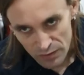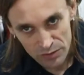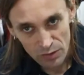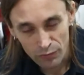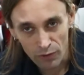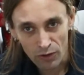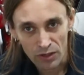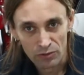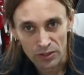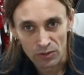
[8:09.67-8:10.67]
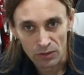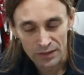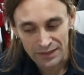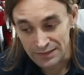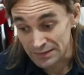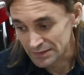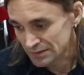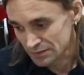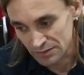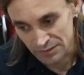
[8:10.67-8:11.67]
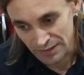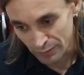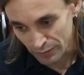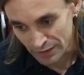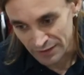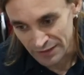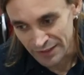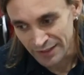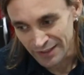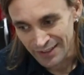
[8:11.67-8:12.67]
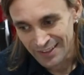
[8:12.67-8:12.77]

So for recording, it's definitely